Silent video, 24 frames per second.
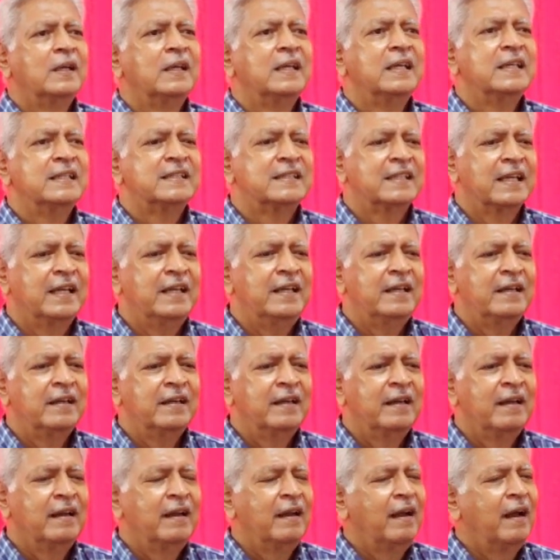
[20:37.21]
he said,
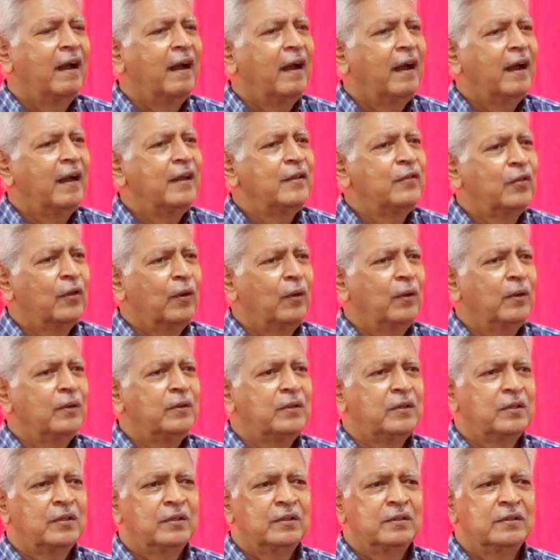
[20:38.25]
I
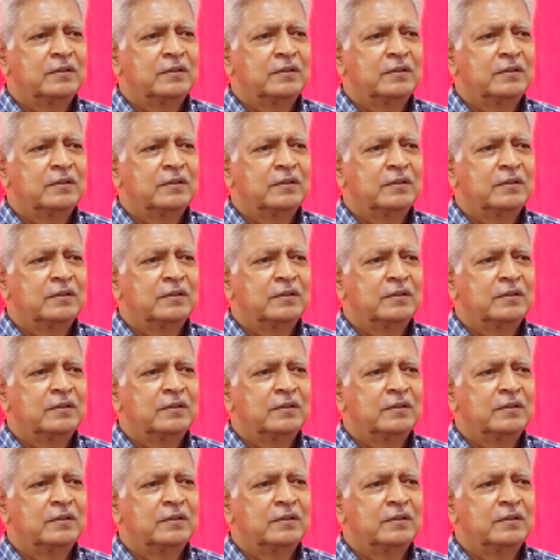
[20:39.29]
thought